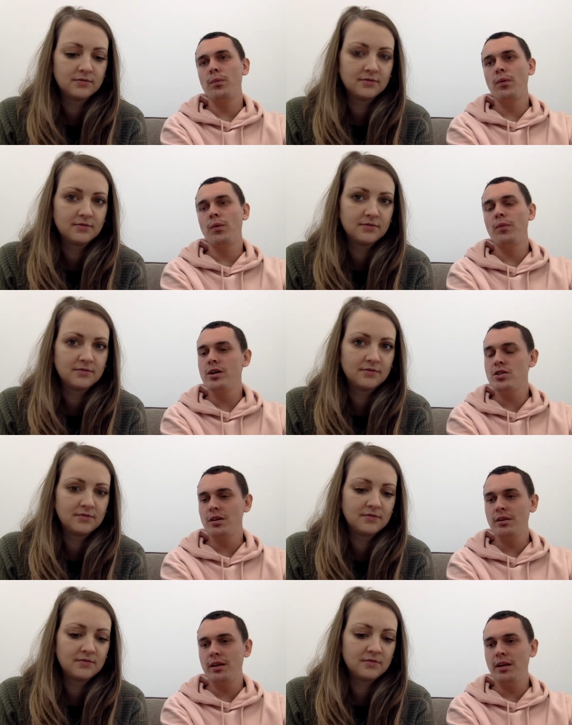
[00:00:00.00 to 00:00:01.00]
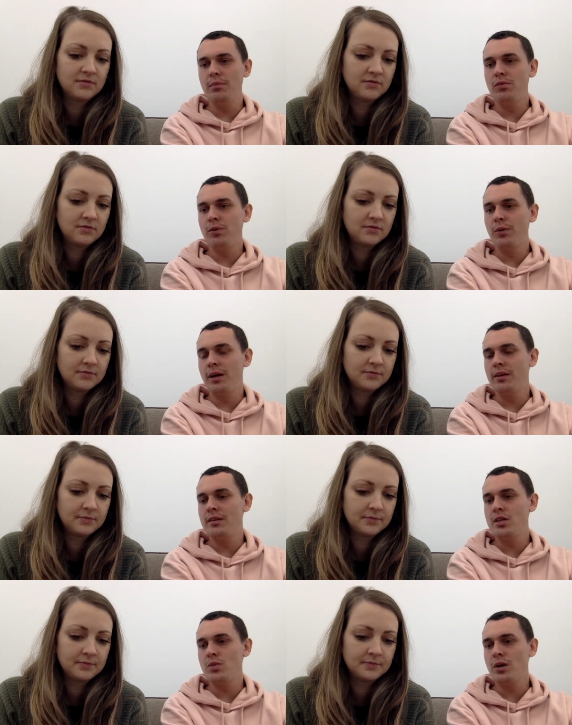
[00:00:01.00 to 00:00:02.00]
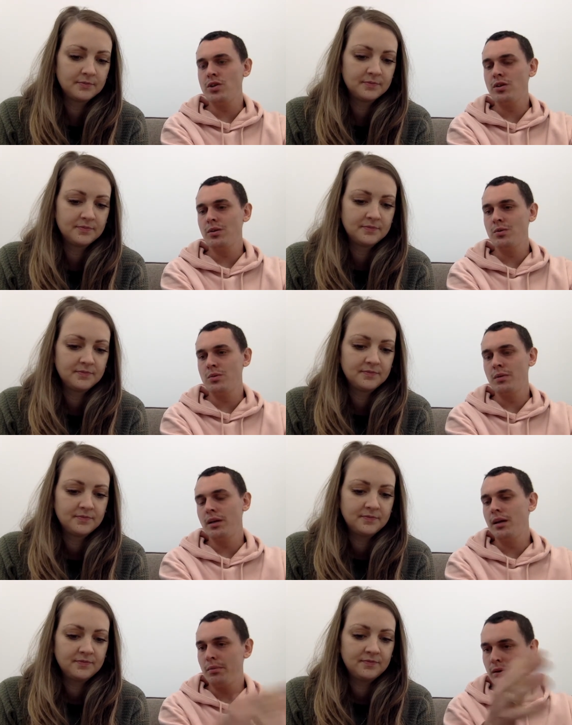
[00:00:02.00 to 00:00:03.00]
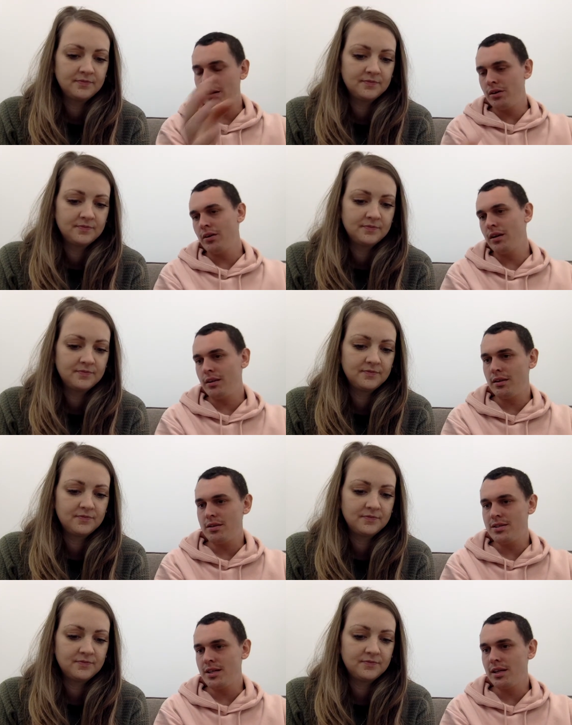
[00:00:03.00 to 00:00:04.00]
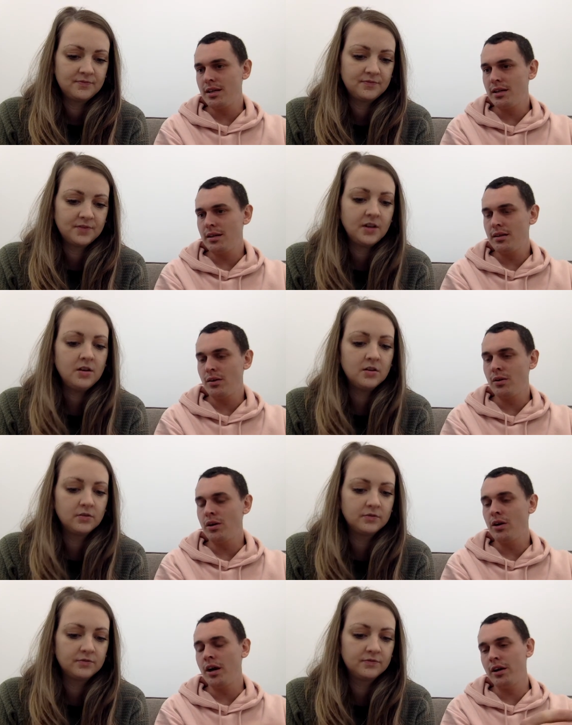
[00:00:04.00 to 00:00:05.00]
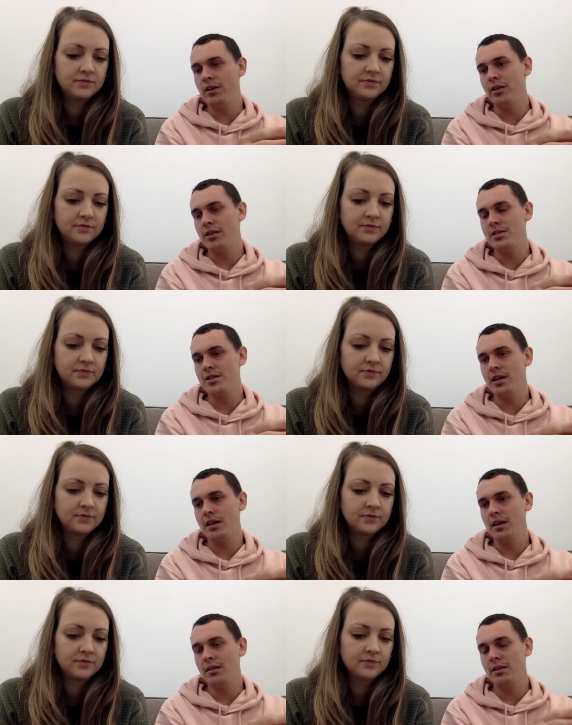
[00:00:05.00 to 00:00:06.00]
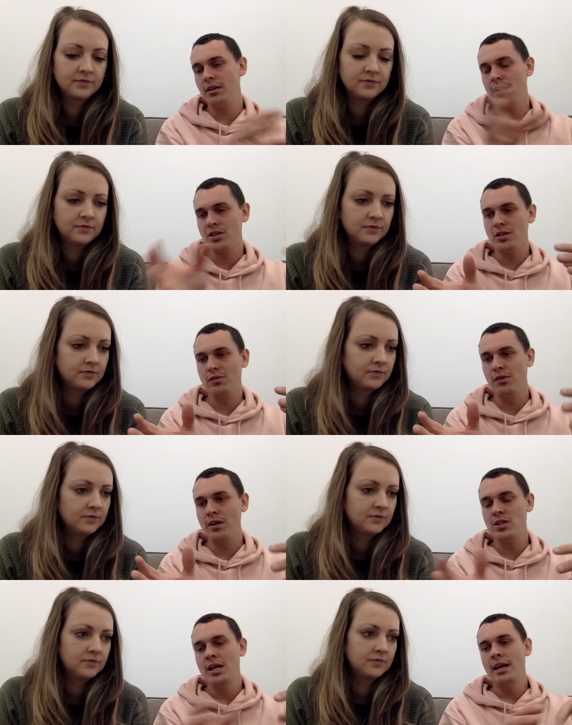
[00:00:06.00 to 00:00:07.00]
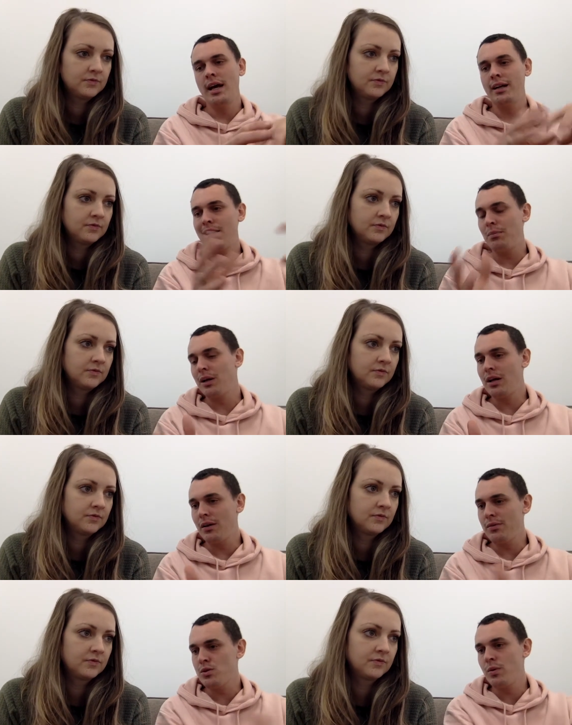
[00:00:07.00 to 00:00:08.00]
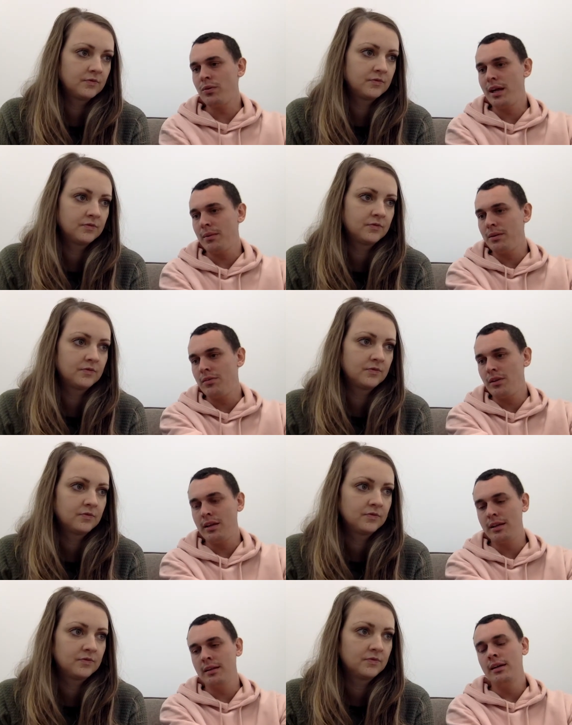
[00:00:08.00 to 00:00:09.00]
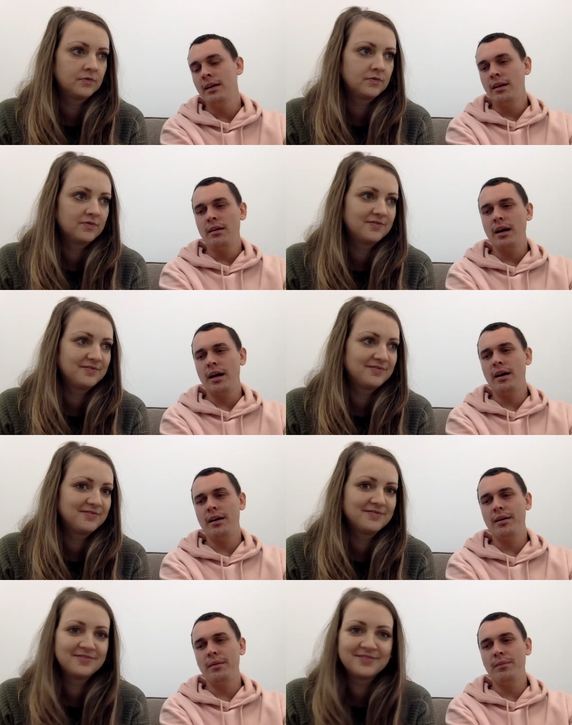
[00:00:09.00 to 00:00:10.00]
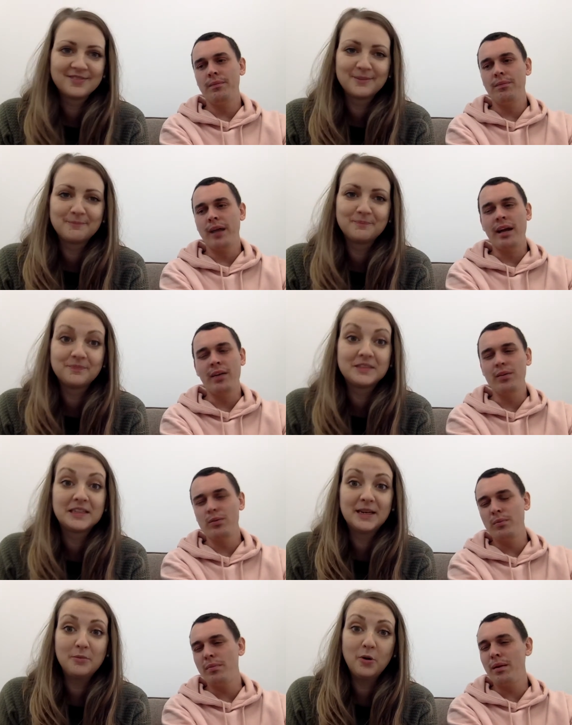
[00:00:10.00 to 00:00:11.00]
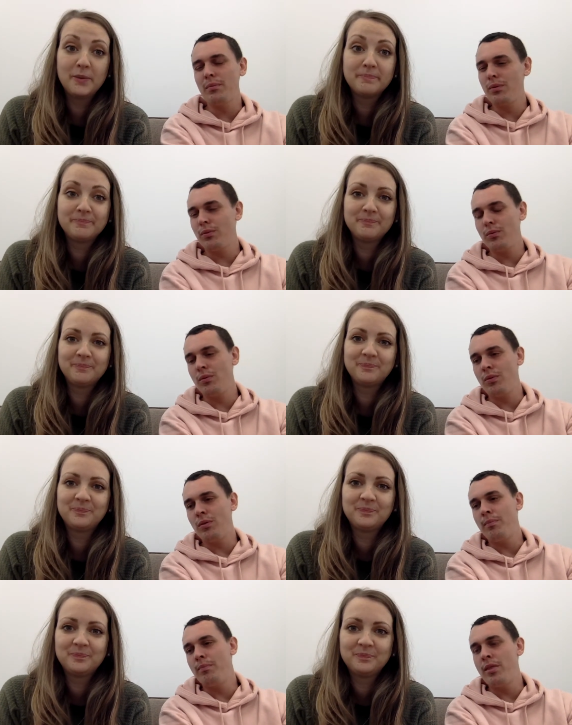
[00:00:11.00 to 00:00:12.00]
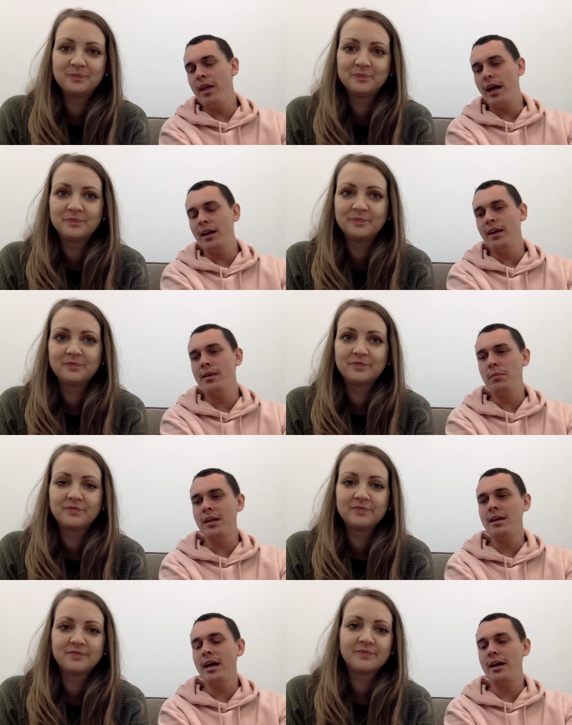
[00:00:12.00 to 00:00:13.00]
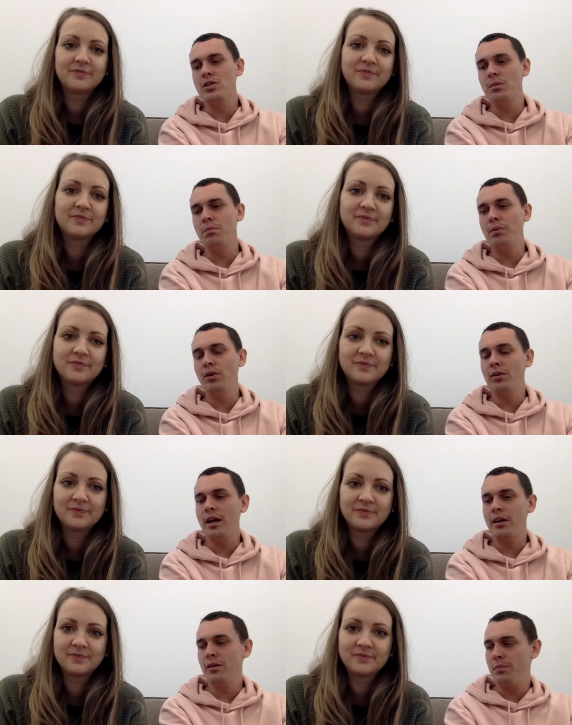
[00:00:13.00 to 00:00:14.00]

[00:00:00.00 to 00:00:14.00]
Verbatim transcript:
Speaker 1: originally before we had a dishwasher there was a big cupboard underneath the sink oh. or not underneath the sink next to the fridge and in that big cupboard's where we kept everything um, i can't really remember then and then my dad actually built that other